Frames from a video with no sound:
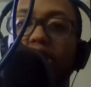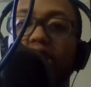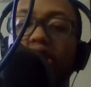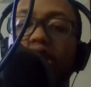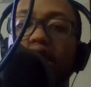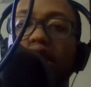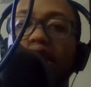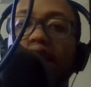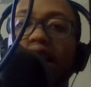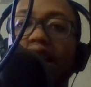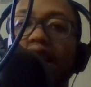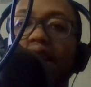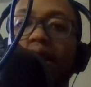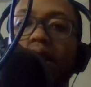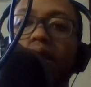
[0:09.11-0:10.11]
So
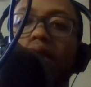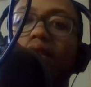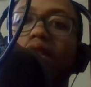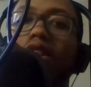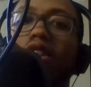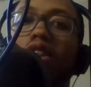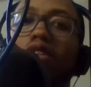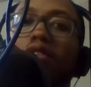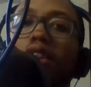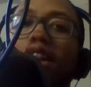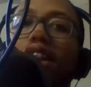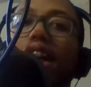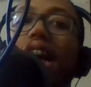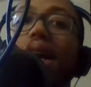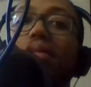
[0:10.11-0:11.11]
today, we're going to
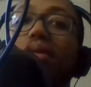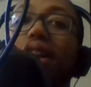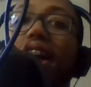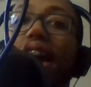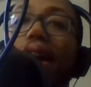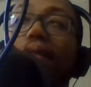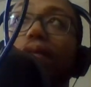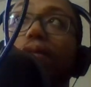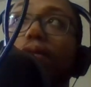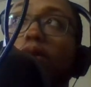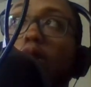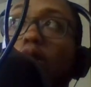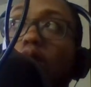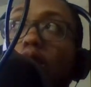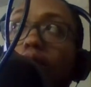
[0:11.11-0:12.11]
recap Game
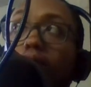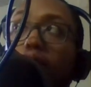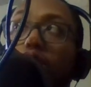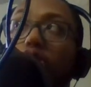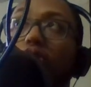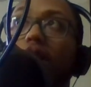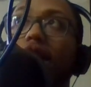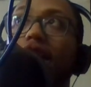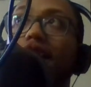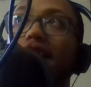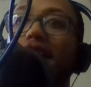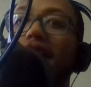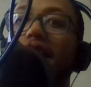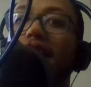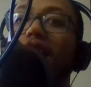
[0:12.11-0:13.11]
4 between
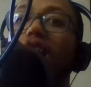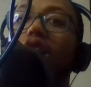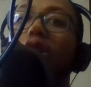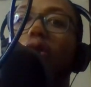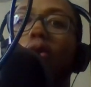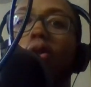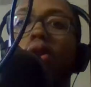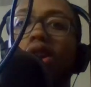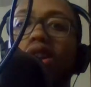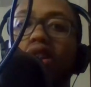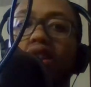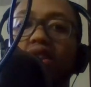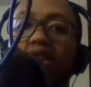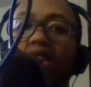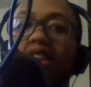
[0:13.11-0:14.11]
the
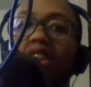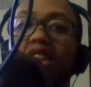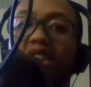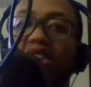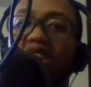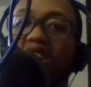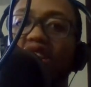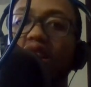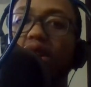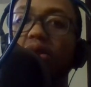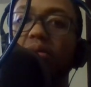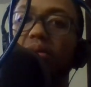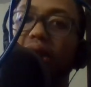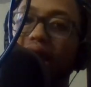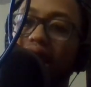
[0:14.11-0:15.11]
Oilers and Stars
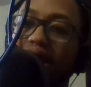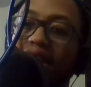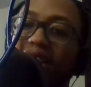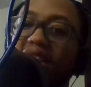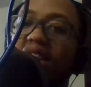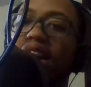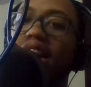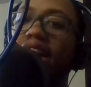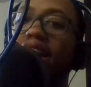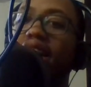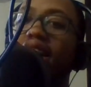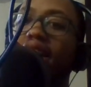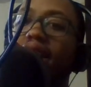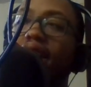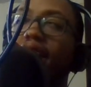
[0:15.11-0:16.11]
from
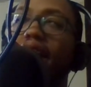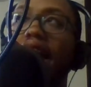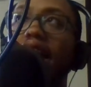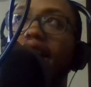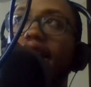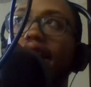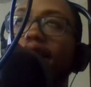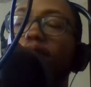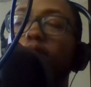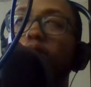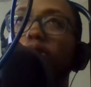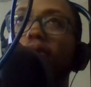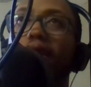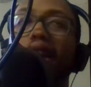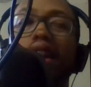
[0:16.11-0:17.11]
yesterday, and then
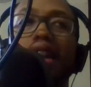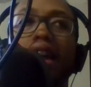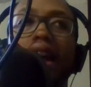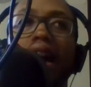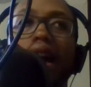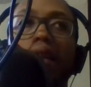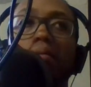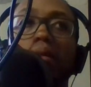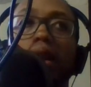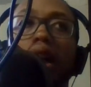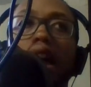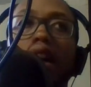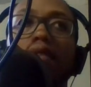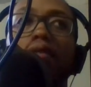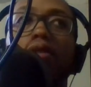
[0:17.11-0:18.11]
we'll recap
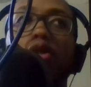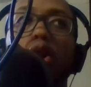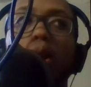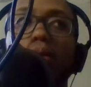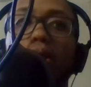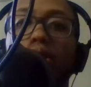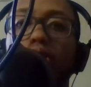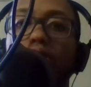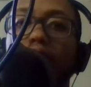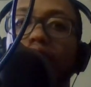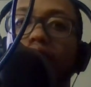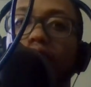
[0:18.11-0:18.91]
Game 4 between the